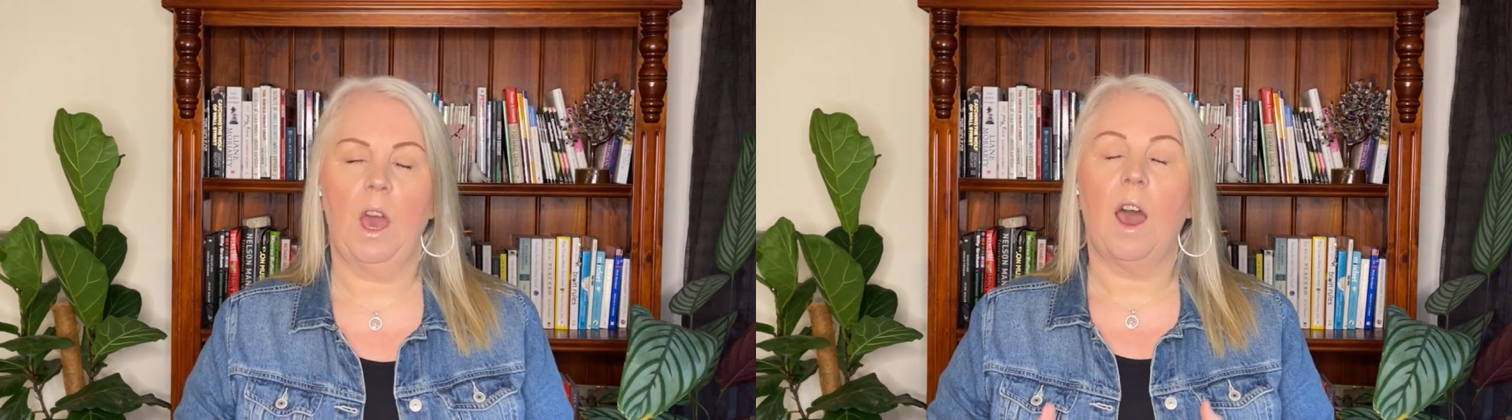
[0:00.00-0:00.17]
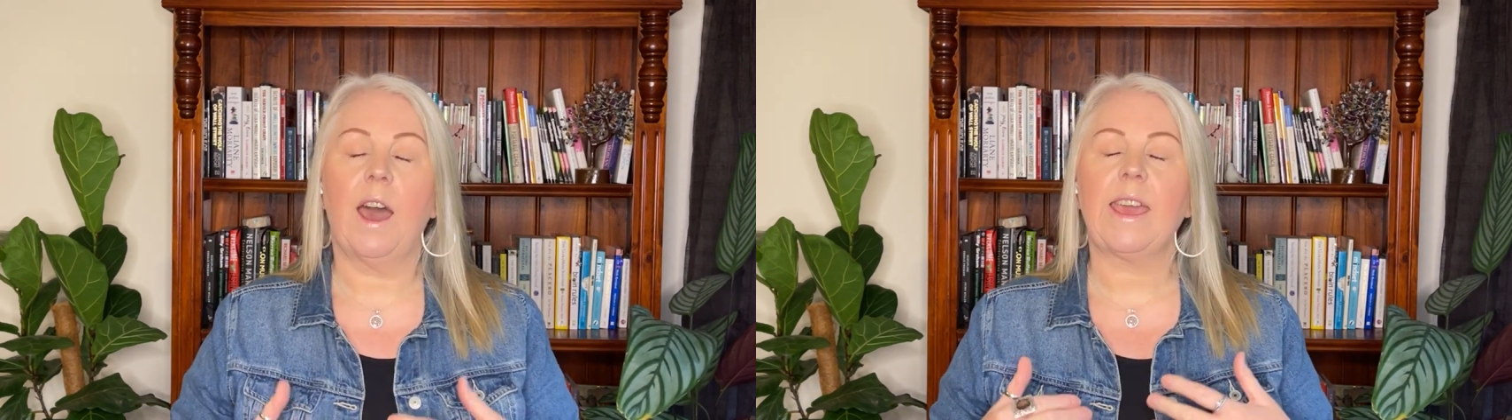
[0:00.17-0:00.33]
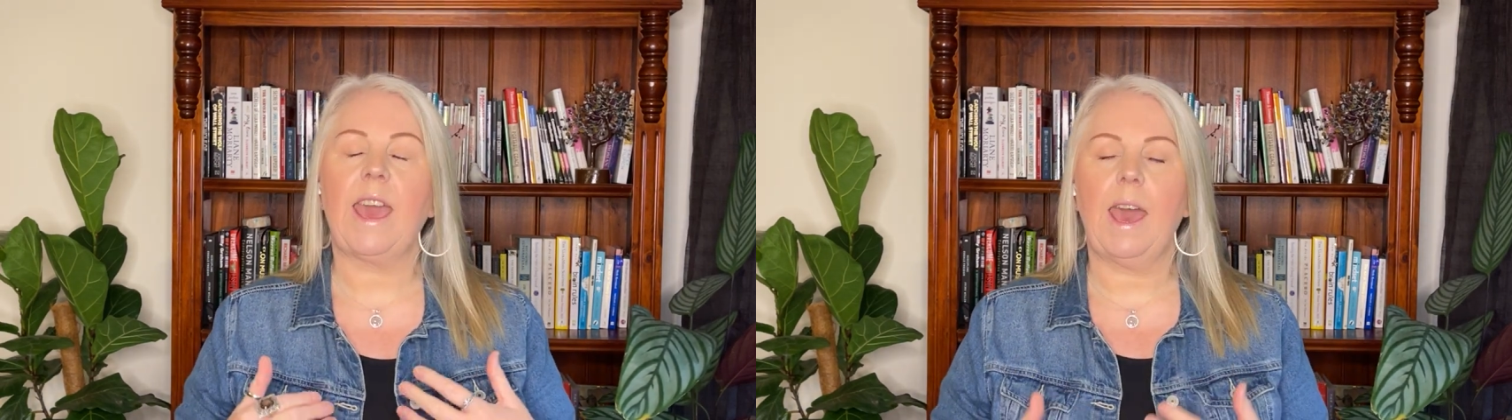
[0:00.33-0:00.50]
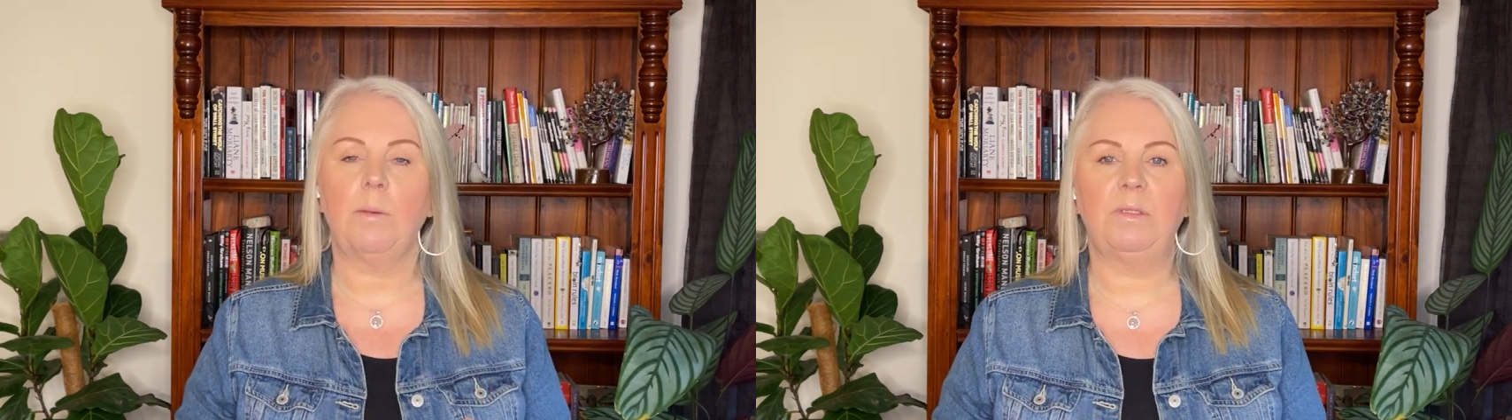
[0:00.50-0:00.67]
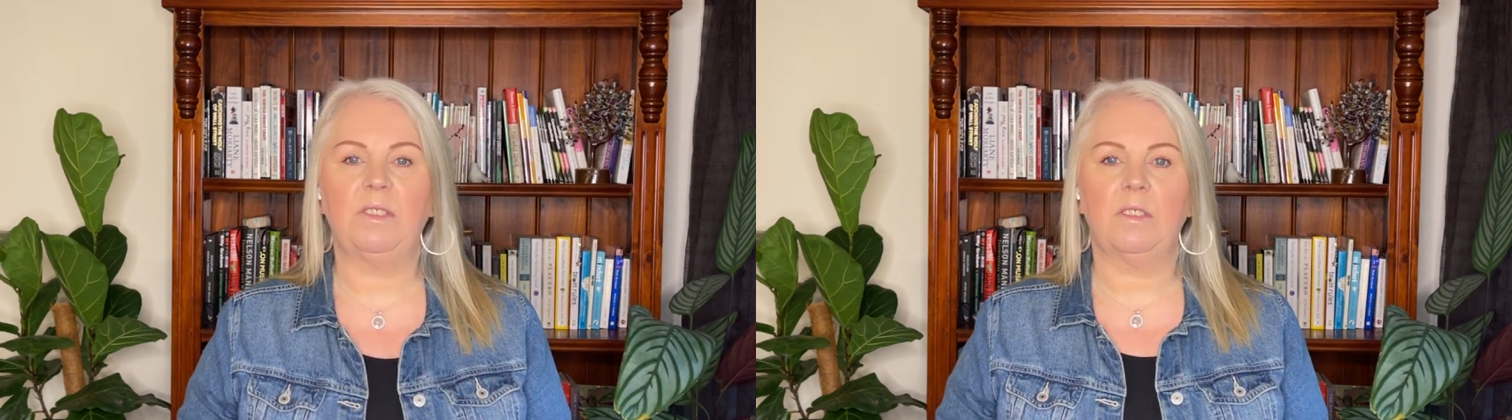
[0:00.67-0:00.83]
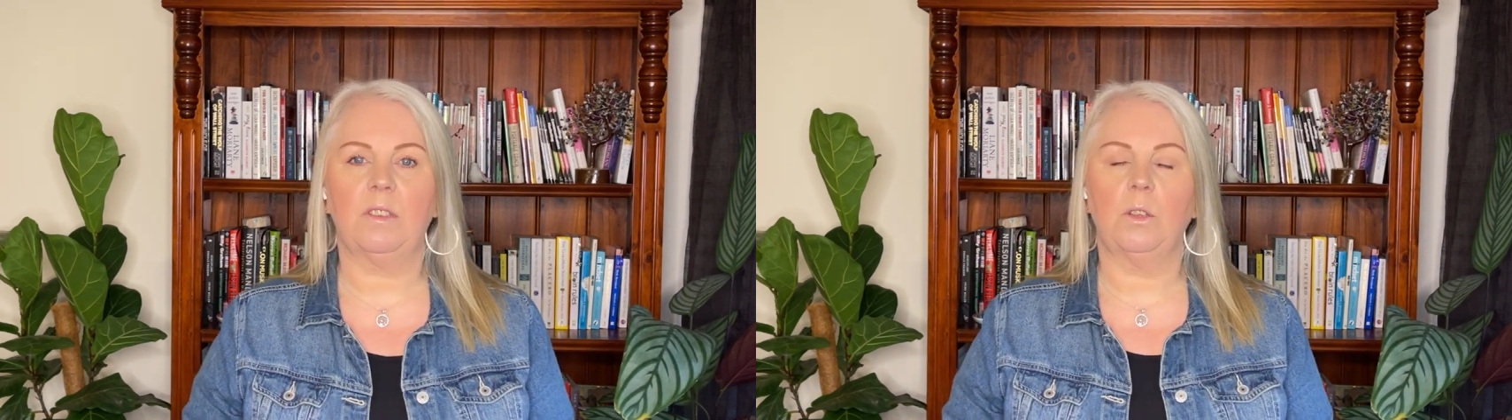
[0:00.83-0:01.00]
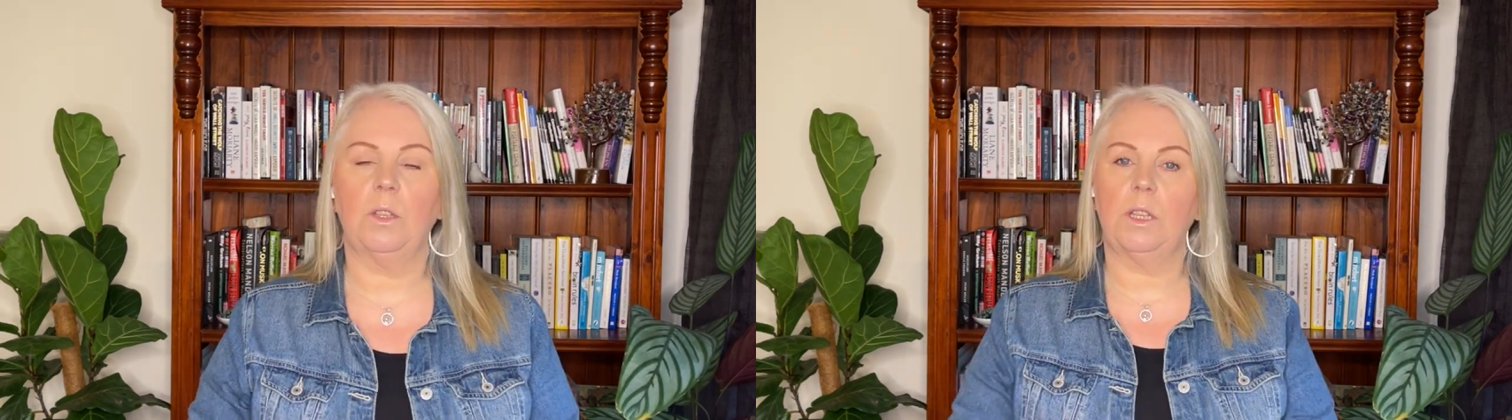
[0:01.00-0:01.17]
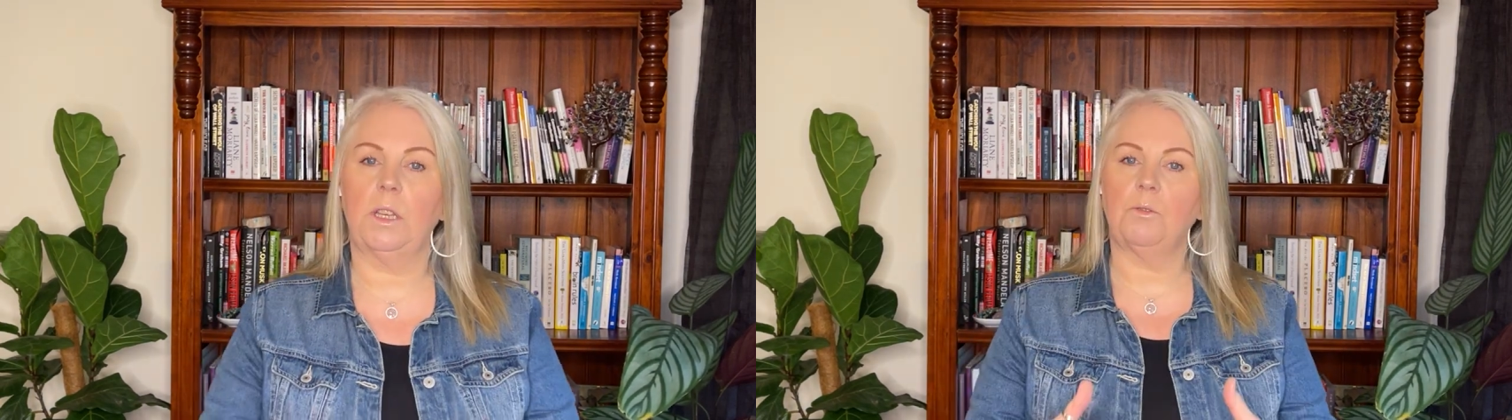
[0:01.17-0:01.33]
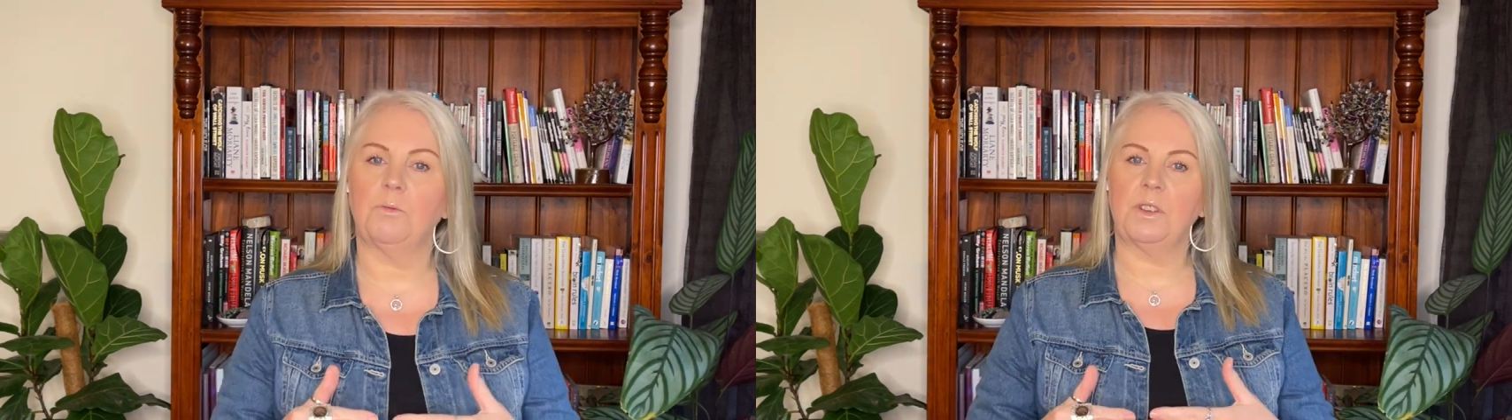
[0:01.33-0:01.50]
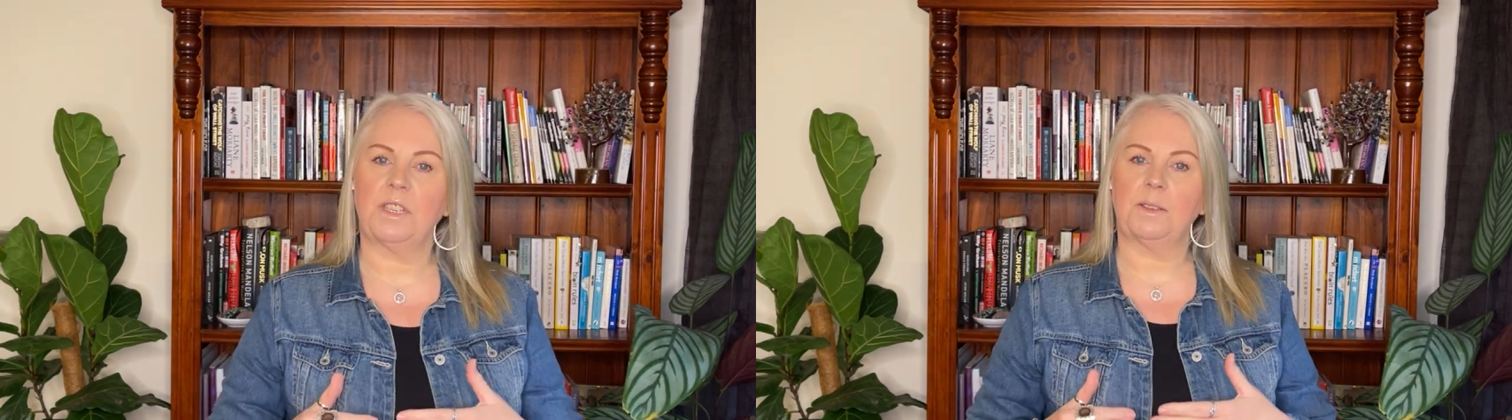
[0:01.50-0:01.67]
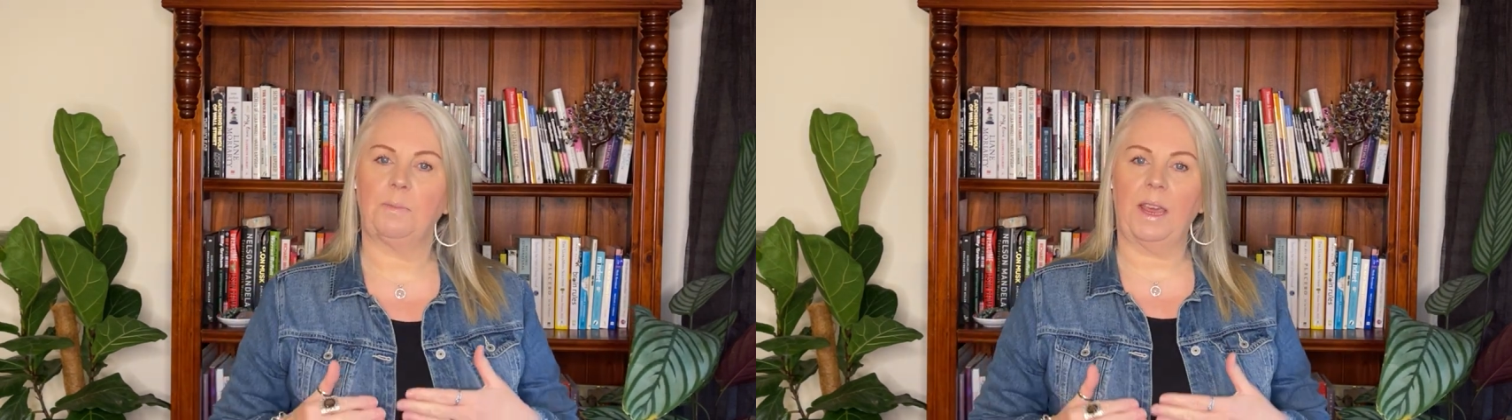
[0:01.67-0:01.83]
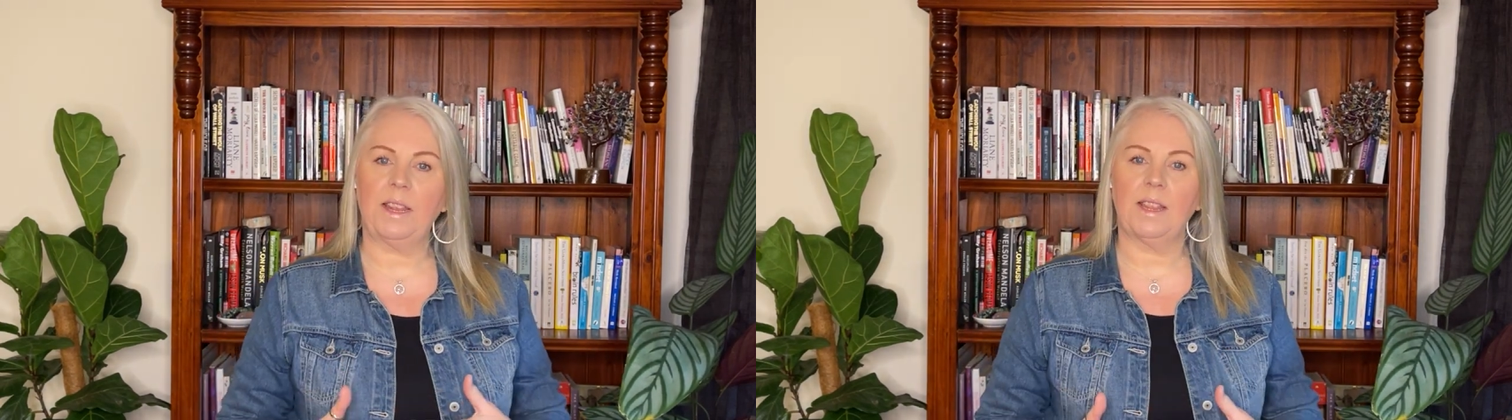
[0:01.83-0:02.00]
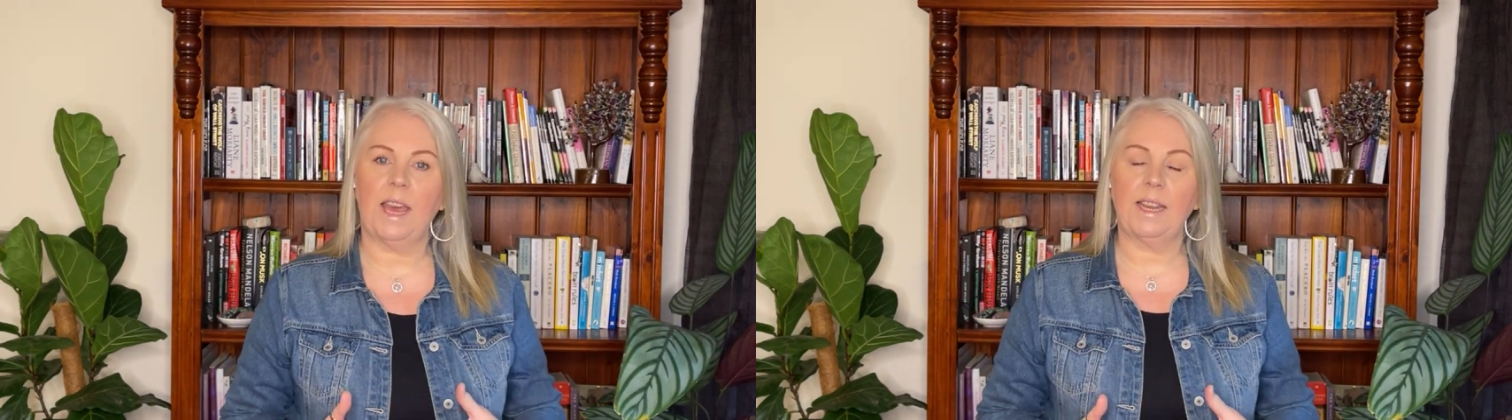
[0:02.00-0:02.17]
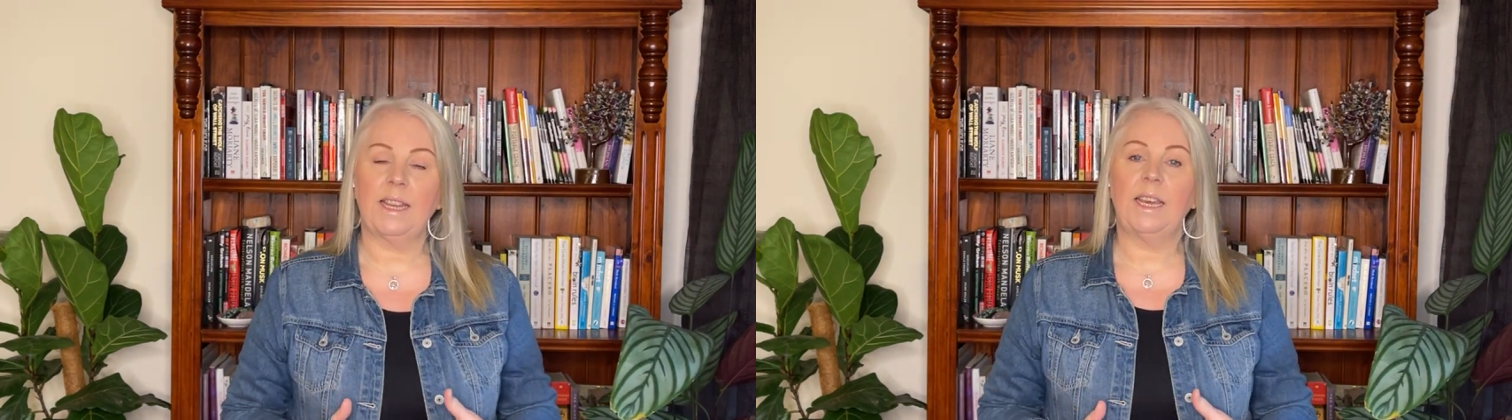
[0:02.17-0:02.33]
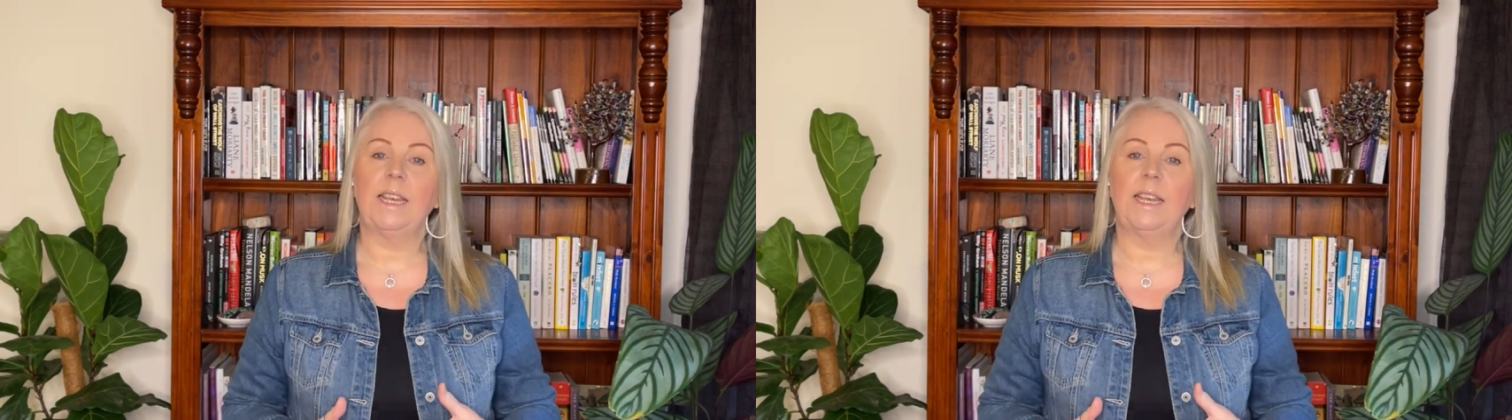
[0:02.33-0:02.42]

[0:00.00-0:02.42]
I absolutely respect that.